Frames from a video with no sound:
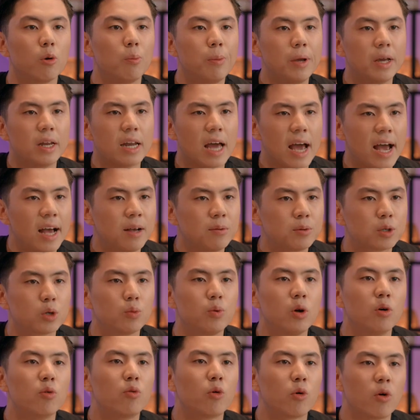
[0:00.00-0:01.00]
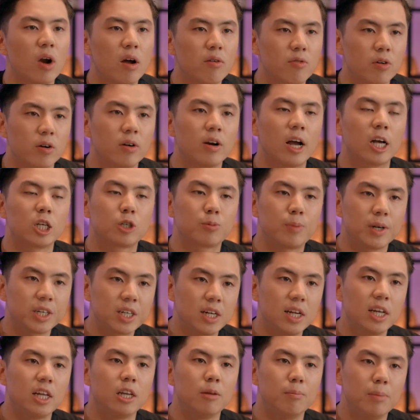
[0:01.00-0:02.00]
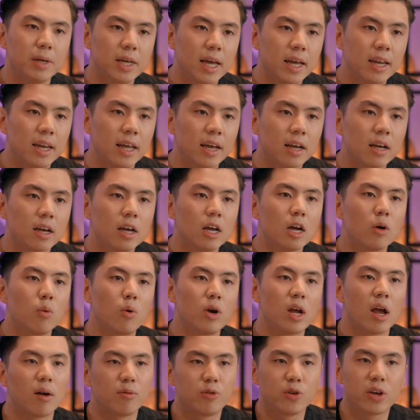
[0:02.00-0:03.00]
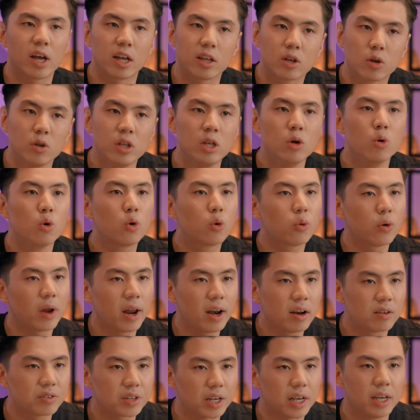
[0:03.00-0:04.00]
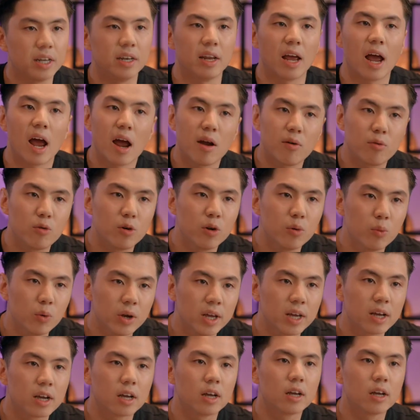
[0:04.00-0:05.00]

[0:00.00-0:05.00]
be in a hamster wheel forever, especially in the beginning, where you have to get new creatives in every week.